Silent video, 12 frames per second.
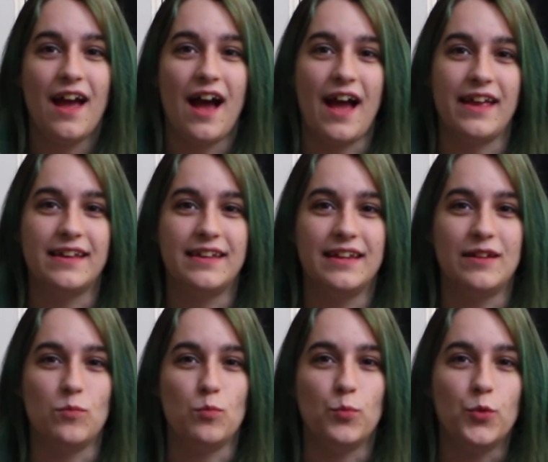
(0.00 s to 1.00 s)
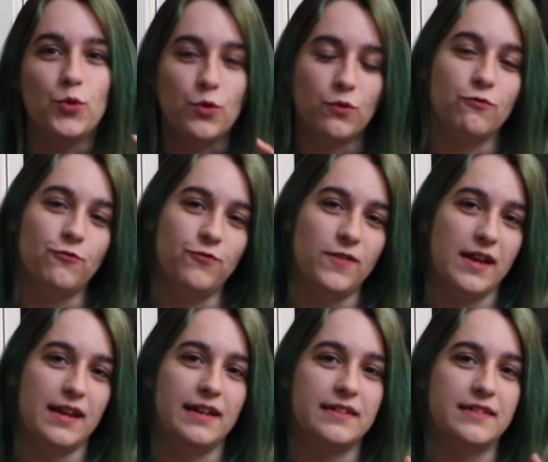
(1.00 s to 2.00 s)
I can move,
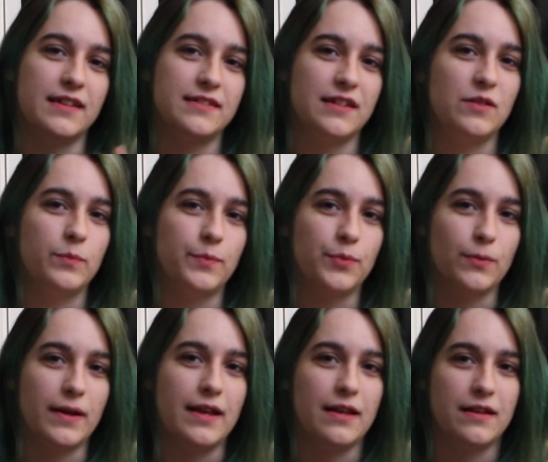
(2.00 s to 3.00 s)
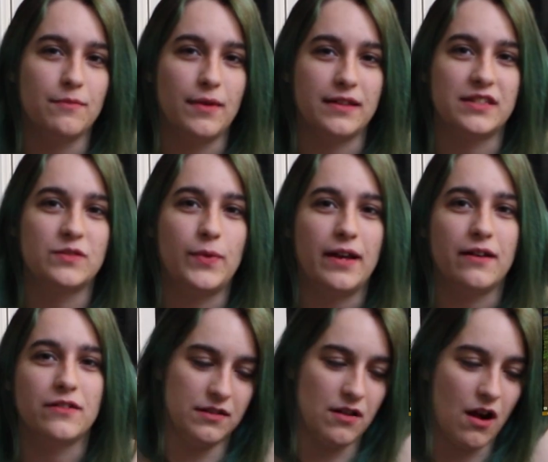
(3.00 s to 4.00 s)
and it doesn't break my spell.